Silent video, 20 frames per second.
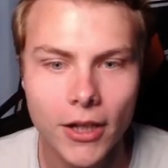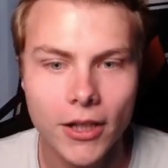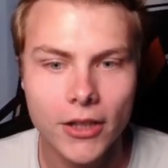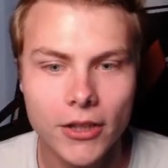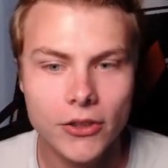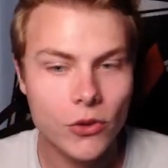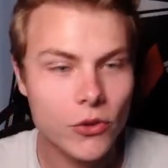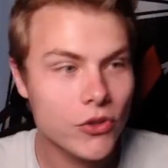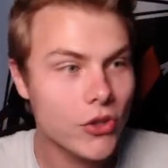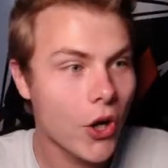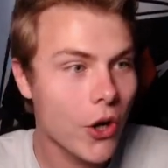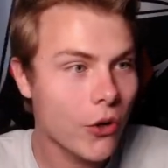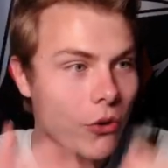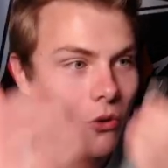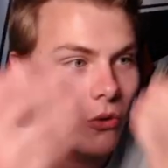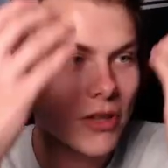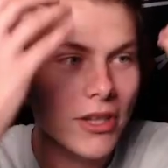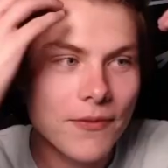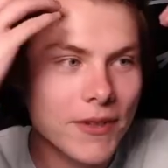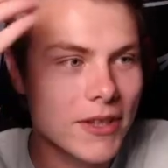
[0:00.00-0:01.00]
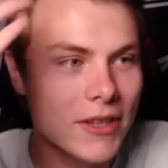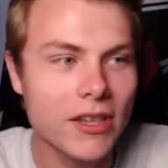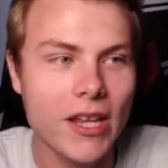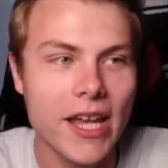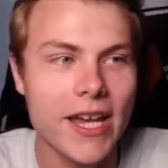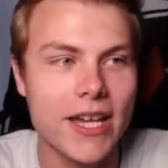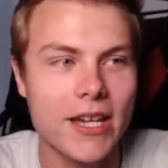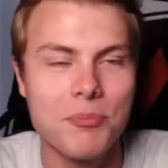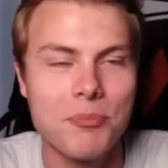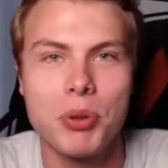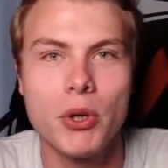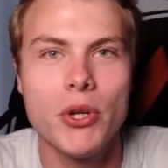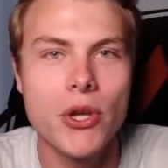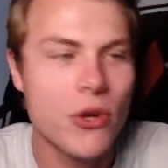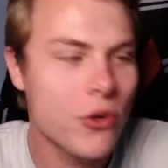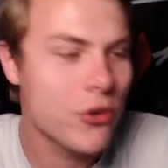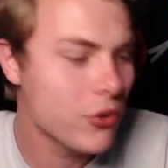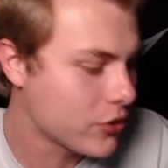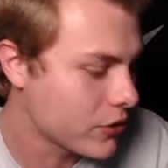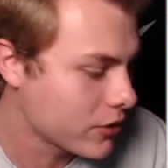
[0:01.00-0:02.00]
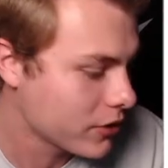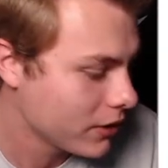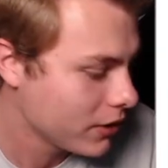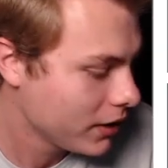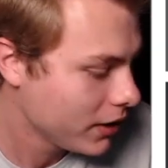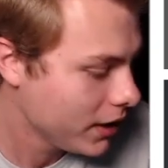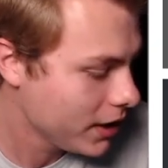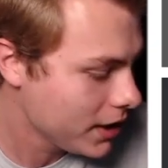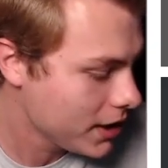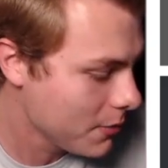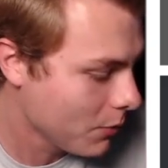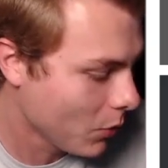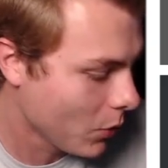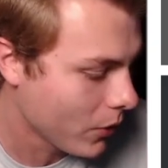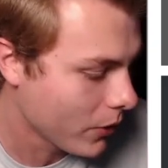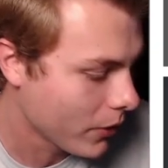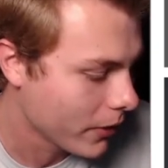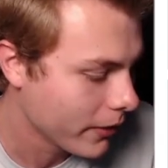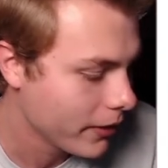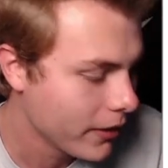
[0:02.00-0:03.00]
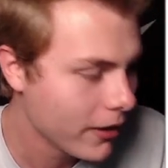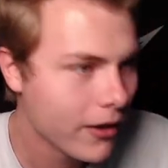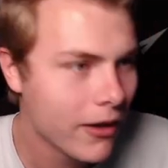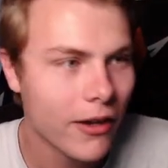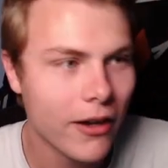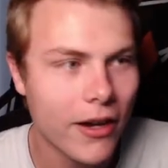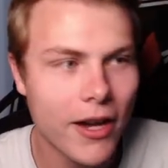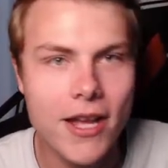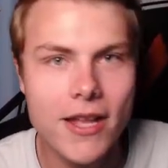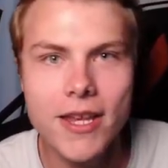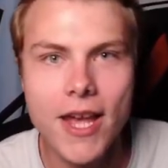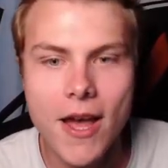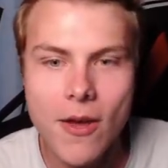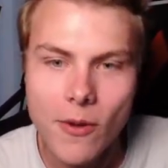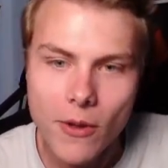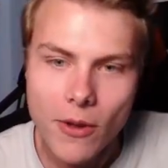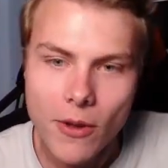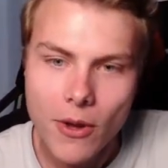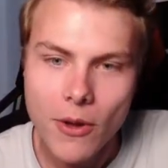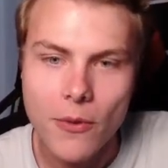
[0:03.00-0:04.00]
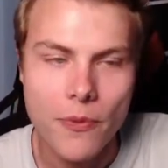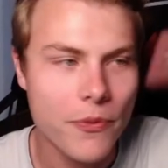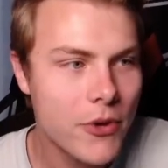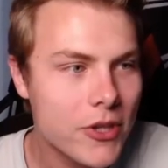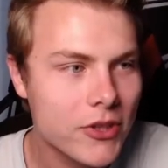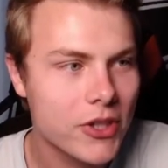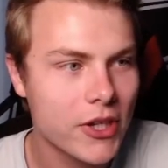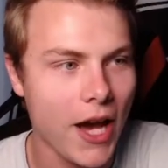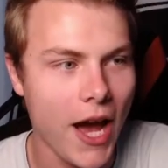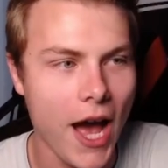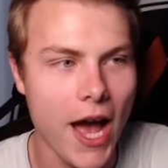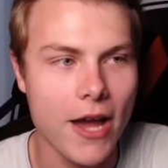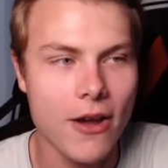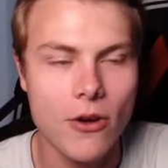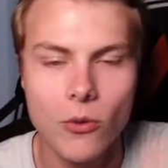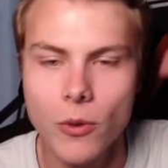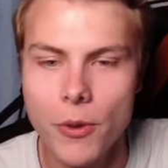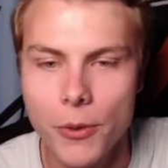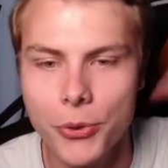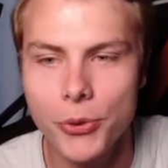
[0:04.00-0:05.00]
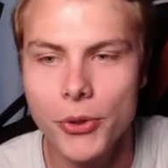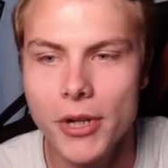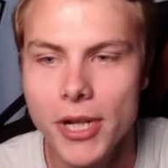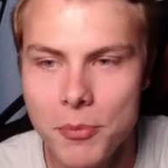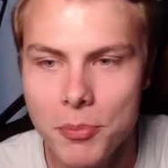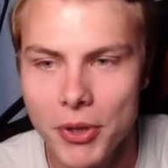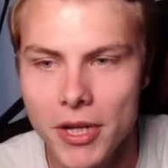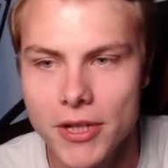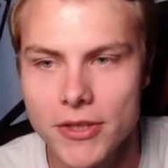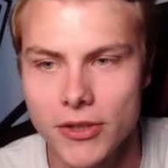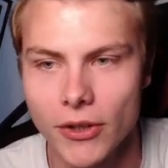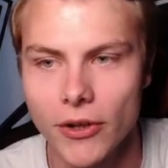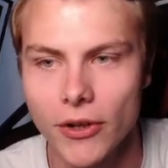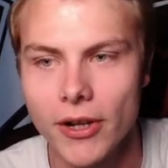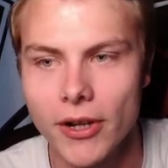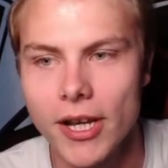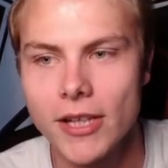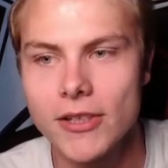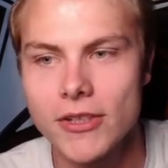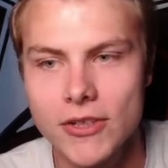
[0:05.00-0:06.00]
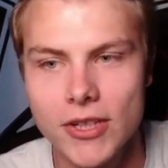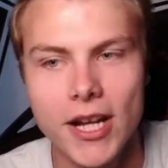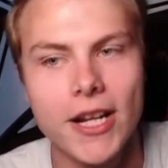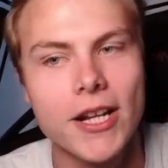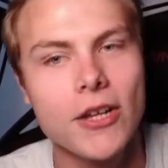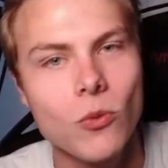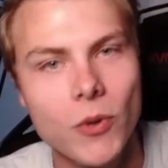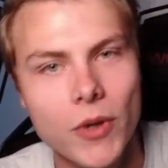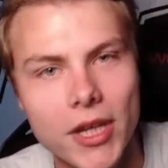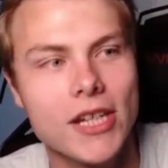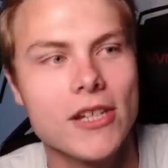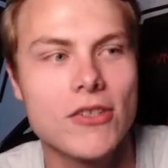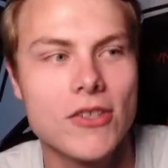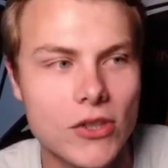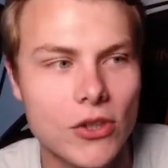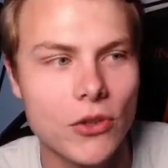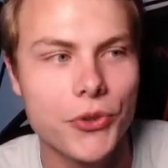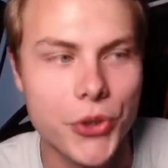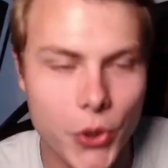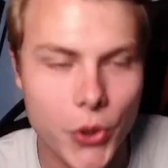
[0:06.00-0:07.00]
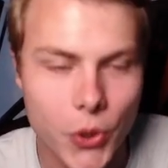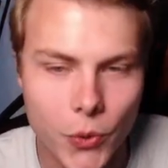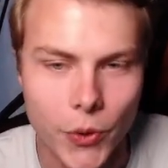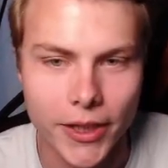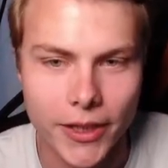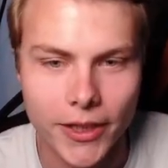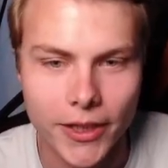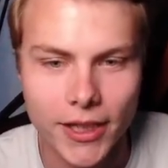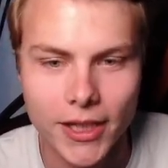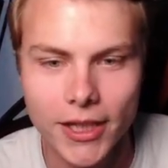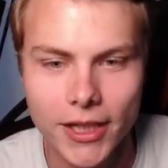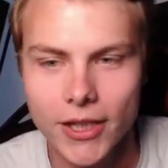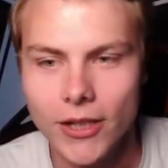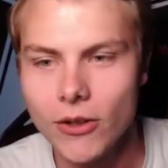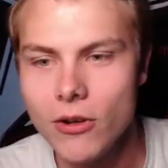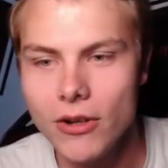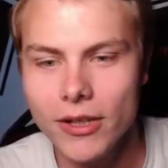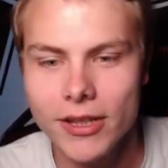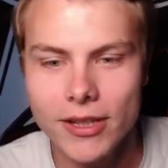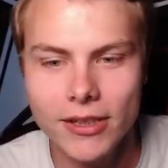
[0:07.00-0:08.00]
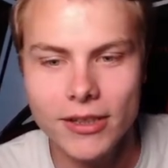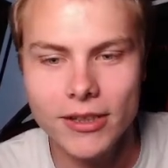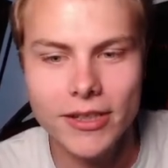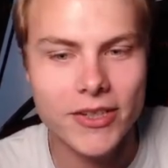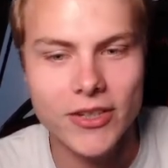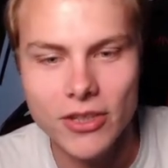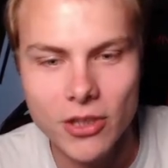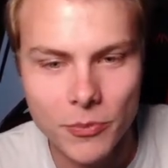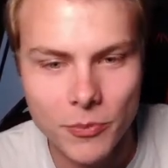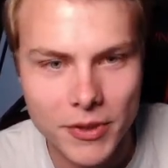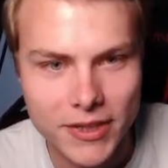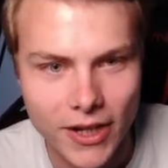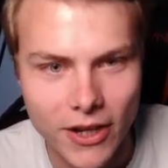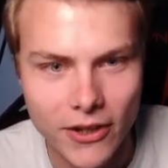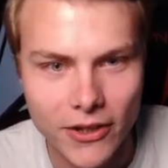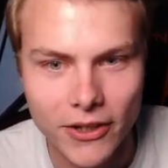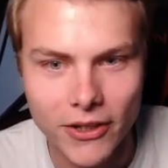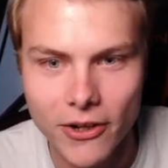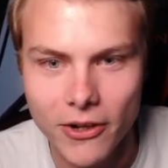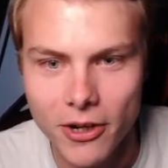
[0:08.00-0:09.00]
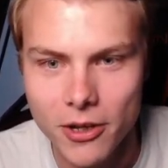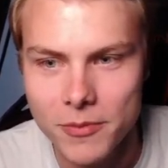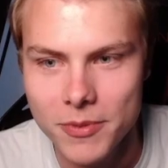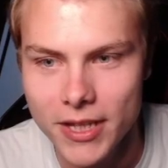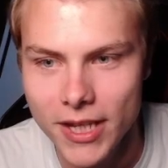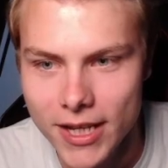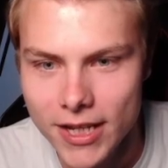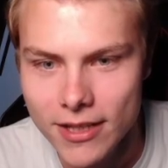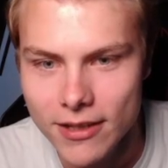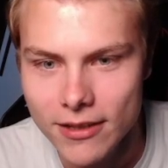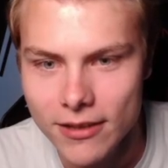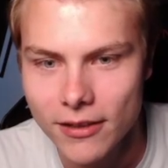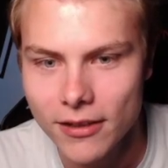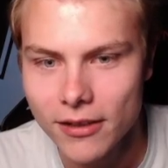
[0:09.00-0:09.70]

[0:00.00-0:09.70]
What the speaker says: Those aren't even, like, produced anymore. And yet, this guy, with a 3D printer, decided we can still do it. We don't have to listen to Mattel, you know what I'm saying?